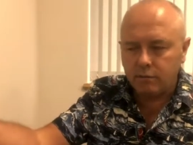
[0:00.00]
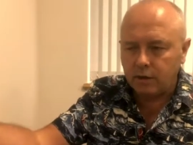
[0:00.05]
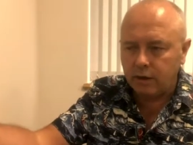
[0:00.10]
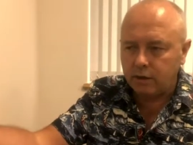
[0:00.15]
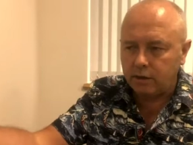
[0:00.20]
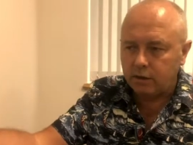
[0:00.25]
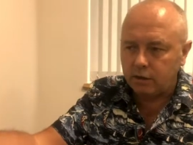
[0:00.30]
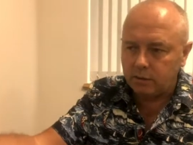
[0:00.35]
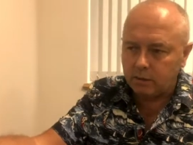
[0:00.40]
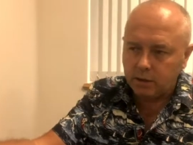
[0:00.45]

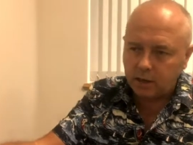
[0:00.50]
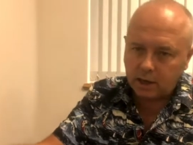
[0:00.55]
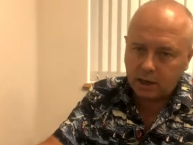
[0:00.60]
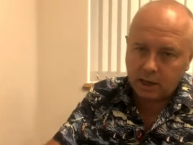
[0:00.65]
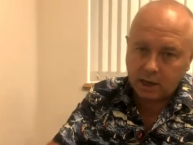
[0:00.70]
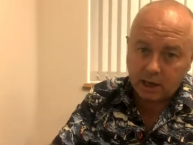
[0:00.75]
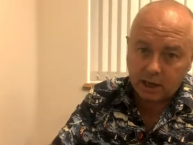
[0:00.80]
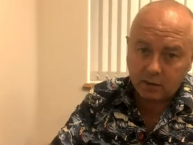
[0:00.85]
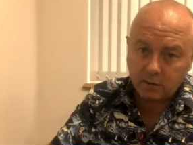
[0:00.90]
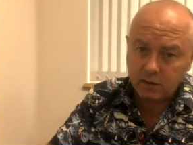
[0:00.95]
either doing it
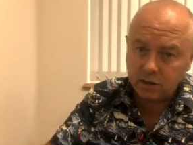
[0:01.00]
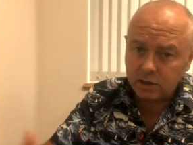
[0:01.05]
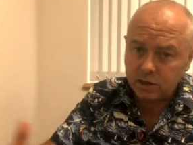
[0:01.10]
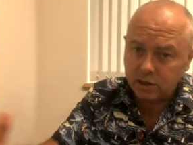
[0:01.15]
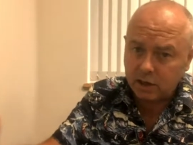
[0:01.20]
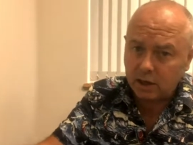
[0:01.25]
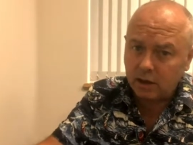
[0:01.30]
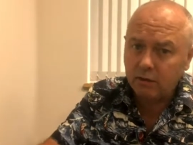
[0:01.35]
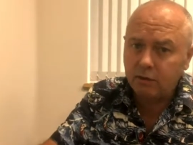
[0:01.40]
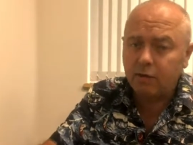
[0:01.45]
in-house
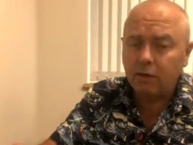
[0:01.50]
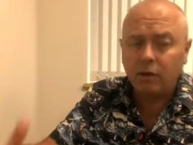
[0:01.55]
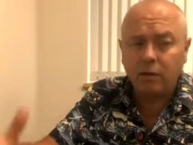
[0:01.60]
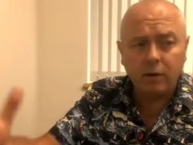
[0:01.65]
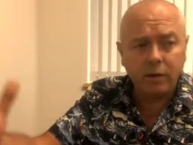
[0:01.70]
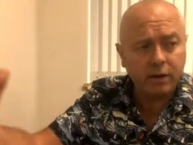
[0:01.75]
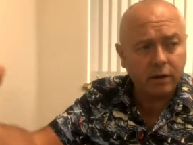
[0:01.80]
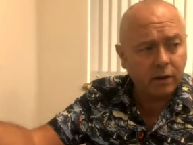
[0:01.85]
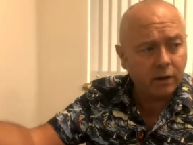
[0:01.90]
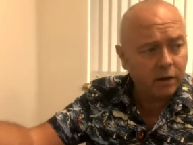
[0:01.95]
yourself or
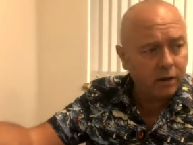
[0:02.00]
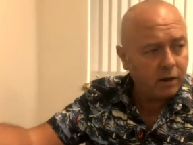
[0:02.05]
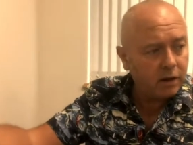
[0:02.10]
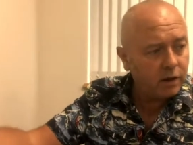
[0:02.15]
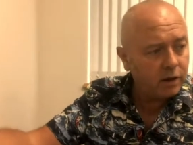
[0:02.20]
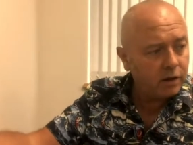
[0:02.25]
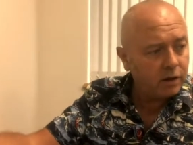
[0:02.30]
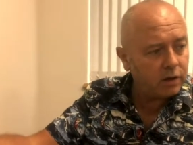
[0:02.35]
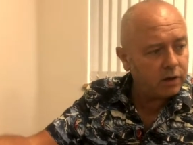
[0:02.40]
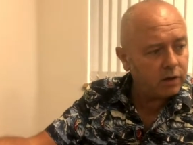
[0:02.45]
whether
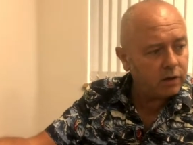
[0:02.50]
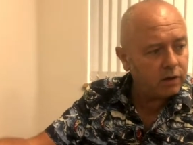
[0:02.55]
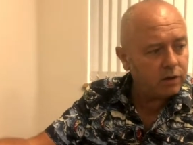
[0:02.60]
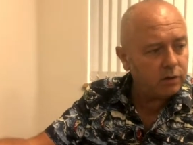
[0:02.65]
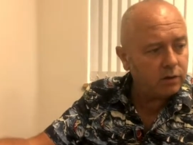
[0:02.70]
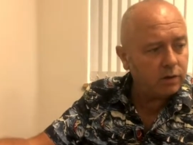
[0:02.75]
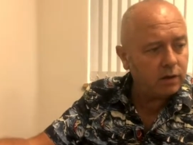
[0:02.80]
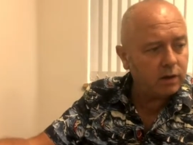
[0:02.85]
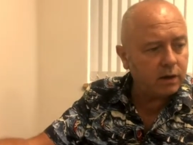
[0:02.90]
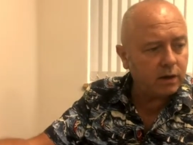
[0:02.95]
you're
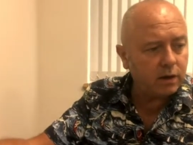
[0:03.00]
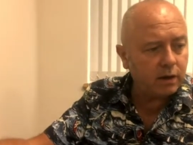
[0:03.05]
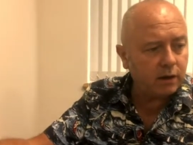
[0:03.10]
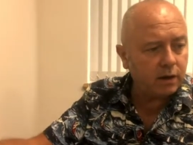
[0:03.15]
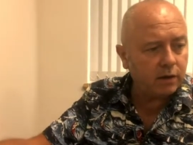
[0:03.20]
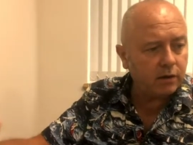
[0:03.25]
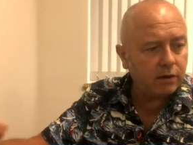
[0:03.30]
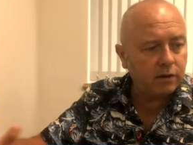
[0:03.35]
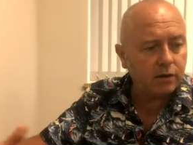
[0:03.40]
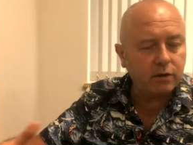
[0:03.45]
doing
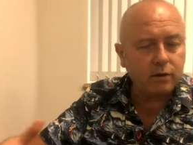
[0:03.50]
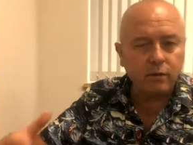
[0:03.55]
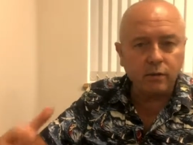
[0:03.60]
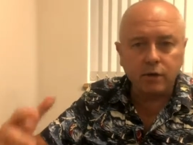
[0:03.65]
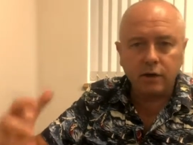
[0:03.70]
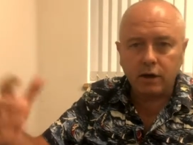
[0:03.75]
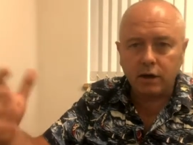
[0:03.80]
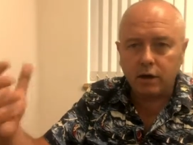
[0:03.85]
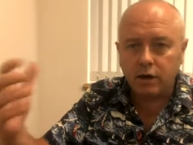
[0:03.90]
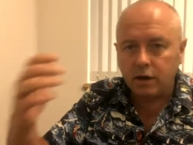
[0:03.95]
it
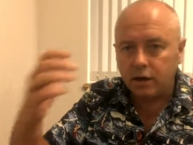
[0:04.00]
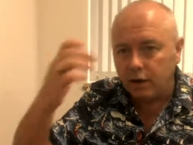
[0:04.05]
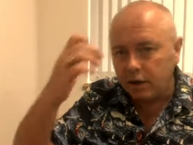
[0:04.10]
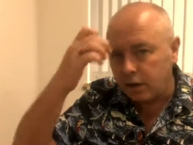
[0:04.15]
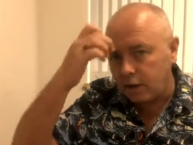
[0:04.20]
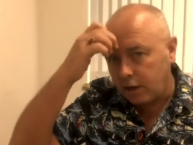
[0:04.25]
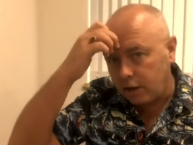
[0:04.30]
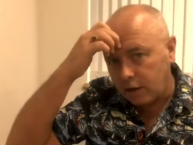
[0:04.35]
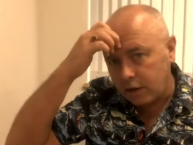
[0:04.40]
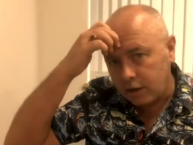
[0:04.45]
through
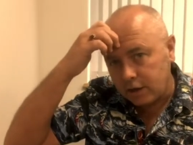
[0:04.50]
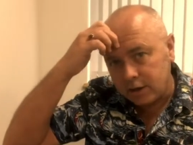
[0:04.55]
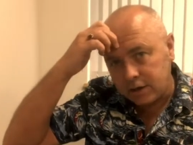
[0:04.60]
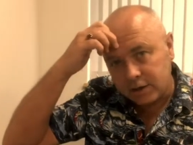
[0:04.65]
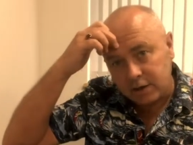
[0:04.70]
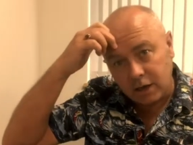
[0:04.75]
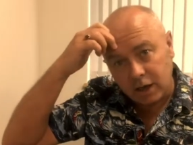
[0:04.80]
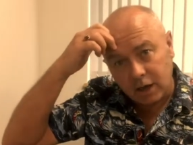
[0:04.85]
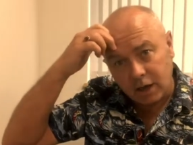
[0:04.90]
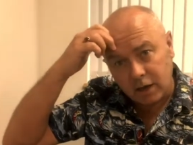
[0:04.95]
a
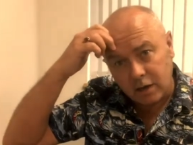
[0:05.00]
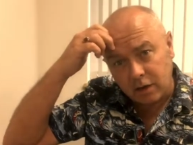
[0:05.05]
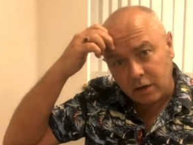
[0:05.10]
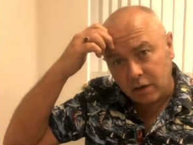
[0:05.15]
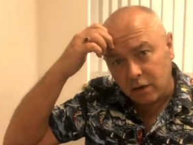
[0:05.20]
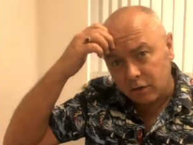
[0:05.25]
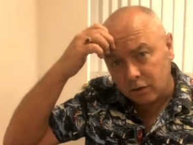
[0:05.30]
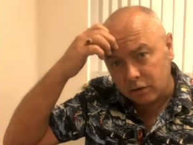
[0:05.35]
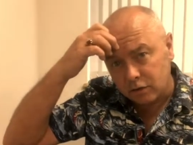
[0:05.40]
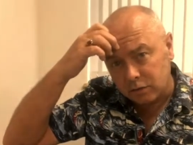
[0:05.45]
designer
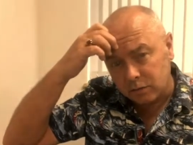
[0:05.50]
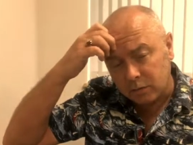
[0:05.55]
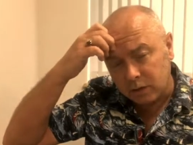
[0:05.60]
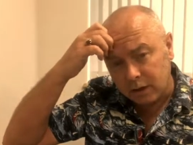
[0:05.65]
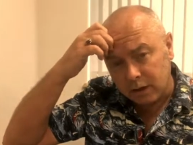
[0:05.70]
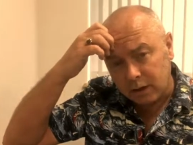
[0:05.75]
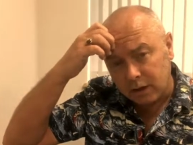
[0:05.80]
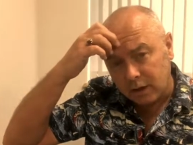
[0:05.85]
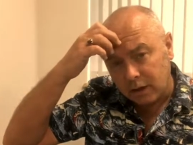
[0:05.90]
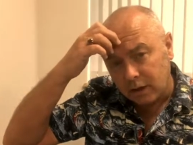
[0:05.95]
or
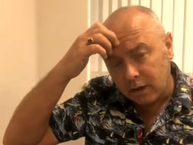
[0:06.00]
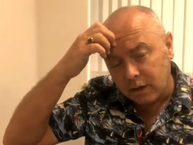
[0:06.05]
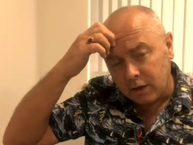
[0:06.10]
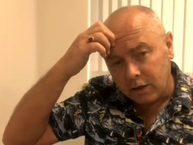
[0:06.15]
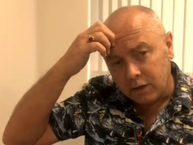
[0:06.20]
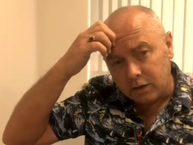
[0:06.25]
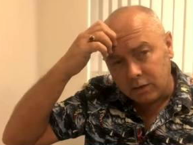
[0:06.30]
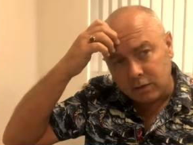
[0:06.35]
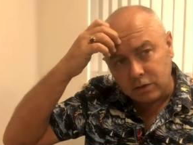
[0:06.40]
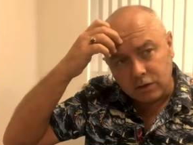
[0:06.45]
somebody
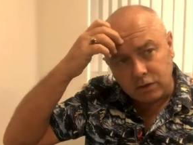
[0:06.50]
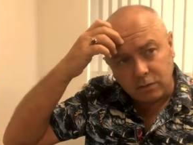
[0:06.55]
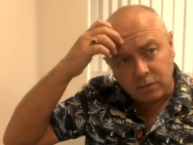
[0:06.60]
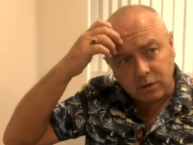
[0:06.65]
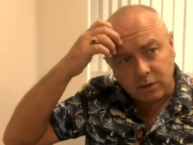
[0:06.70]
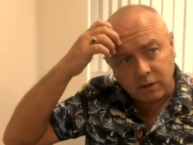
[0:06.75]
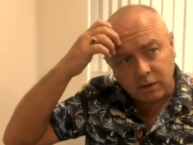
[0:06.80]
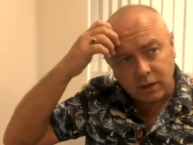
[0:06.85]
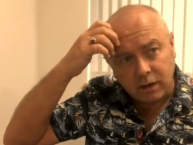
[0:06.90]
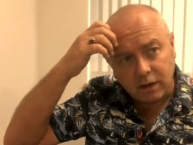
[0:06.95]
doing
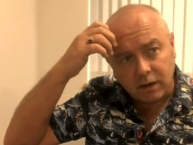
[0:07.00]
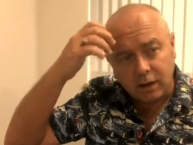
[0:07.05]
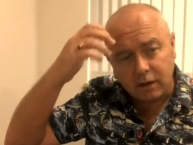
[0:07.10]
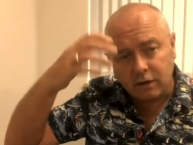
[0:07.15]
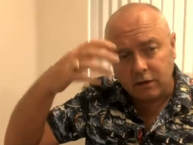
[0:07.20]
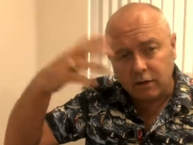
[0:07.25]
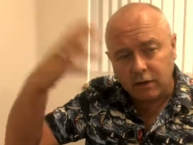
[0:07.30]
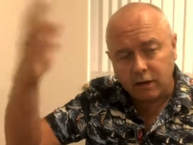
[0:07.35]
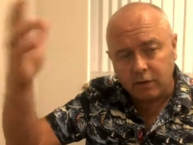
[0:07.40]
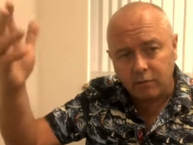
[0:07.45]
something like
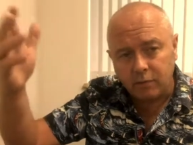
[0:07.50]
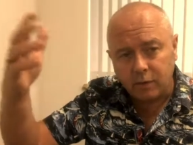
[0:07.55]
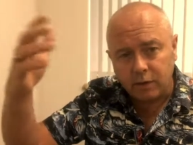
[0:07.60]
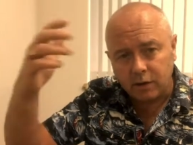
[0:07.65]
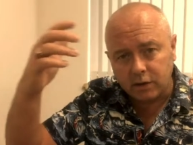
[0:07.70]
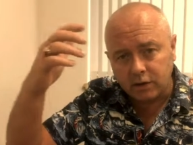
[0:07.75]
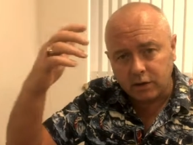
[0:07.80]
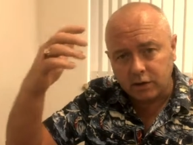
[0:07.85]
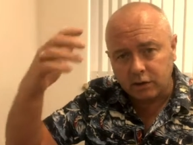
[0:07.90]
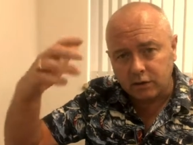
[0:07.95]
that, a creative
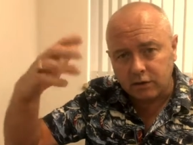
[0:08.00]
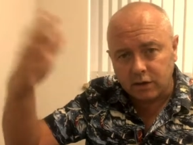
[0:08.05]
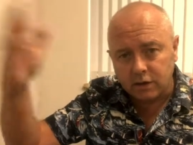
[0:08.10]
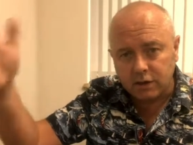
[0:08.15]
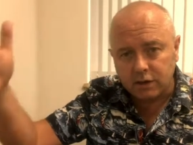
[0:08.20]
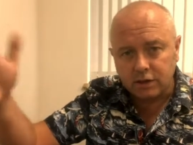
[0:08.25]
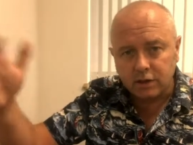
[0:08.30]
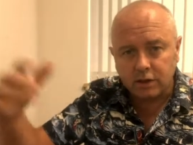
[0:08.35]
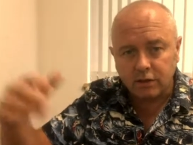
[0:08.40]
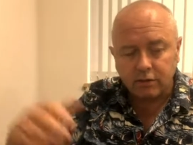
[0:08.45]
person, a
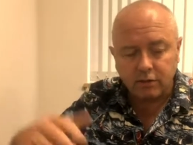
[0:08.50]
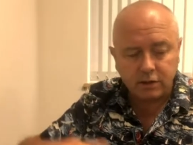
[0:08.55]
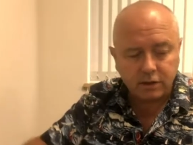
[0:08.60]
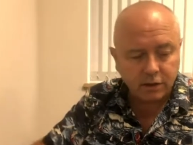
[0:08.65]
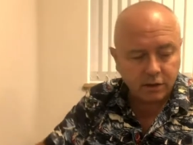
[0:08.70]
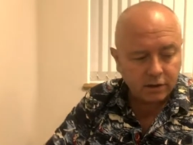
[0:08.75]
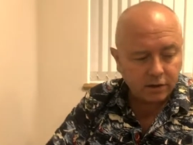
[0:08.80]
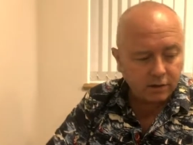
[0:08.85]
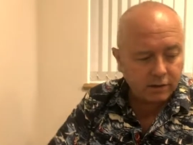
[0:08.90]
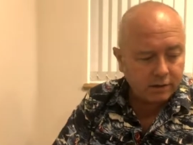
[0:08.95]
creative service,
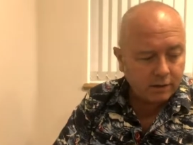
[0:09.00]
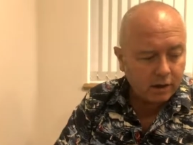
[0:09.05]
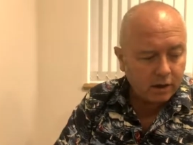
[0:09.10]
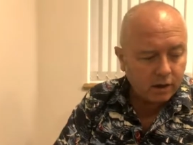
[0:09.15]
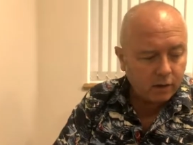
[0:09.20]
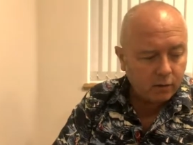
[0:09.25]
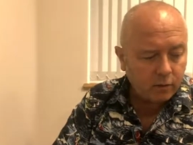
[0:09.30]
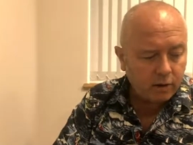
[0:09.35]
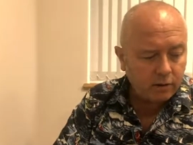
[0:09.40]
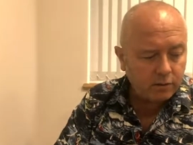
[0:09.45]

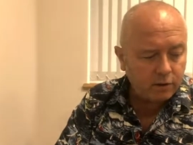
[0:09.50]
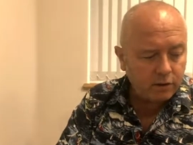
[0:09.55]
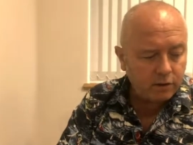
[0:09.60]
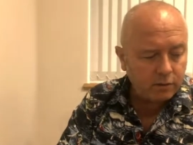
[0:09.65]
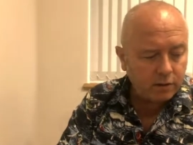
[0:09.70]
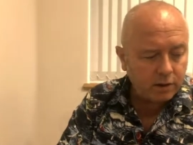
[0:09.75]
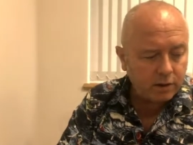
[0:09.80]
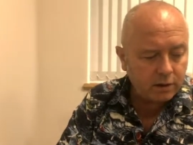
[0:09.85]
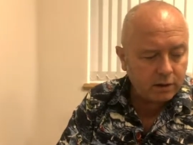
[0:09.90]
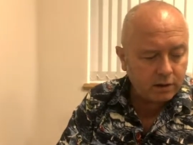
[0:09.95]
whenever you're
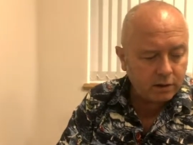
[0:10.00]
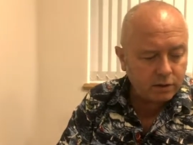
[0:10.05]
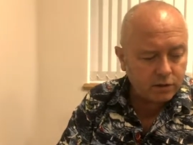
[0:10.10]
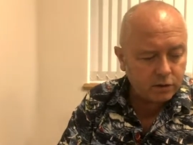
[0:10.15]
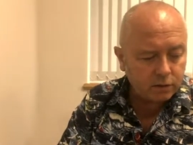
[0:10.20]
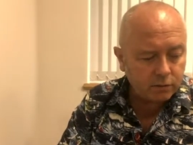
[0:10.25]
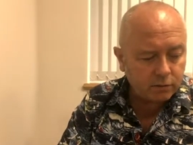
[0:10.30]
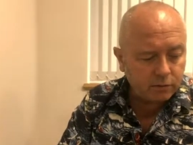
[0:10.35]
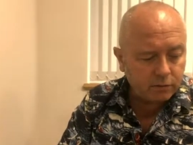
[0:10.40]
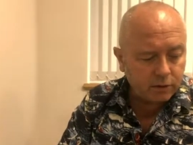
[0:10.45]
doing
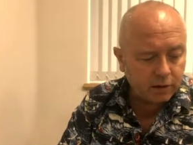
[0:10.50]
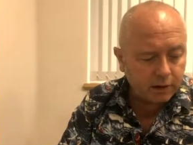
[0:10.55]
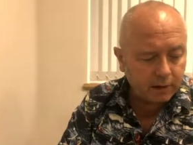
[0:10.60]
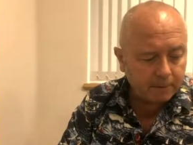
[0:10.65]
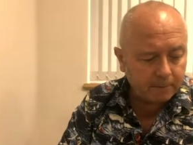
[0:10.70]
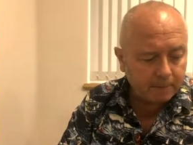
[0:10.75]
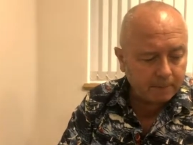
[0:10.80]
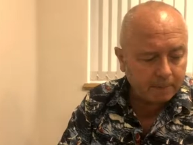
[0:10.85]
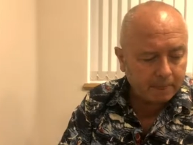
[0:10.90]
something,